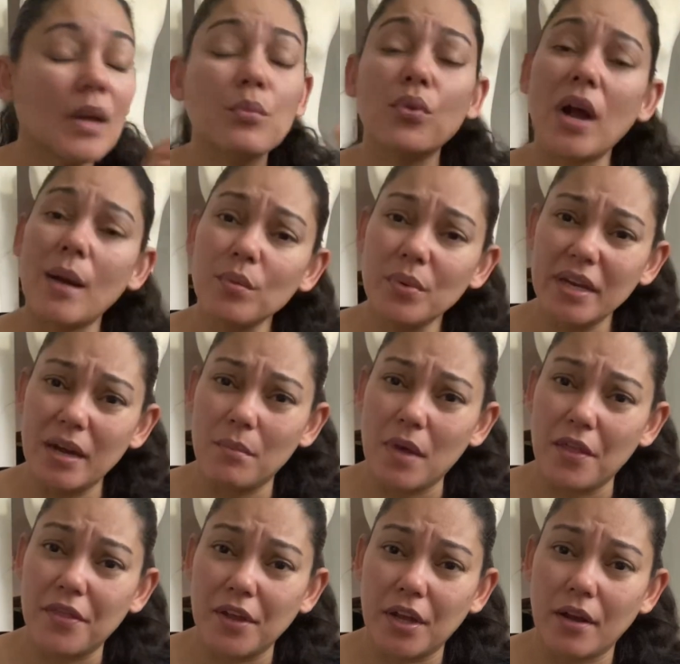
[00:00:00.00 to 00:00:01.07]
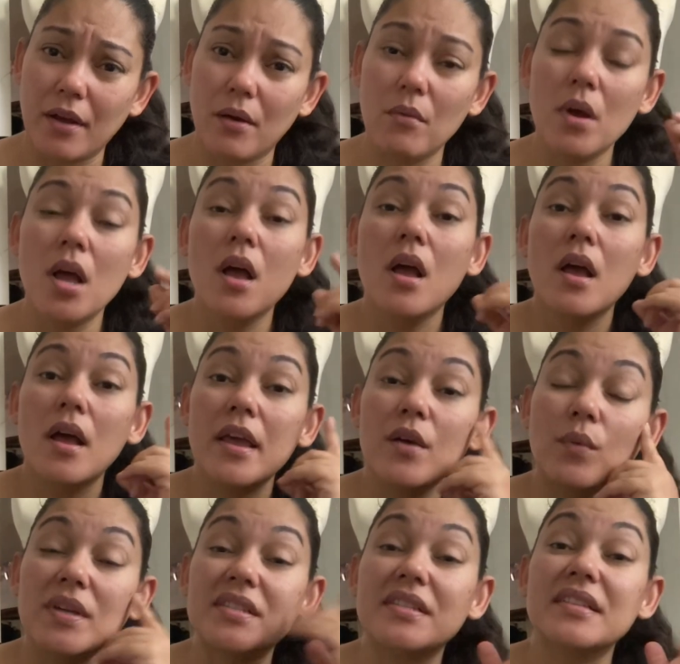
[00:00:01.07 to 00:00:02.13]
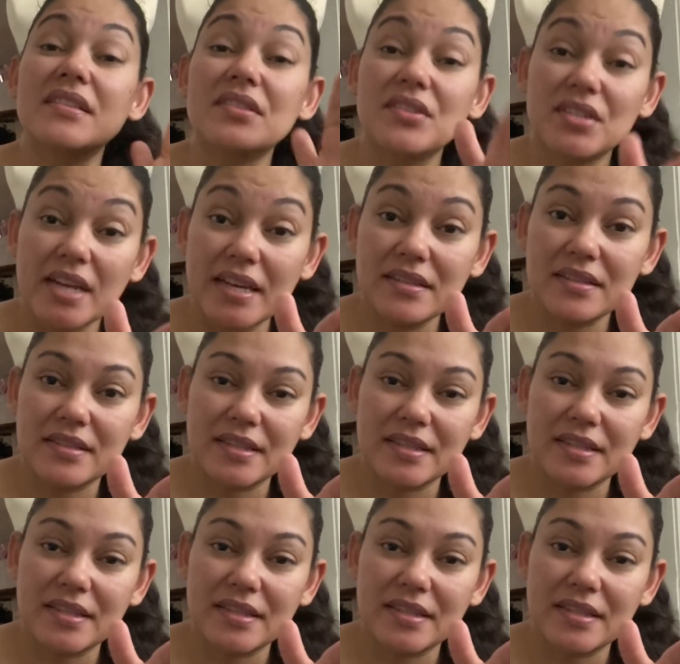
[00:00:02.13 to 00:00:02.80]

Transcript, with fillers: probably a month ago. It was an estate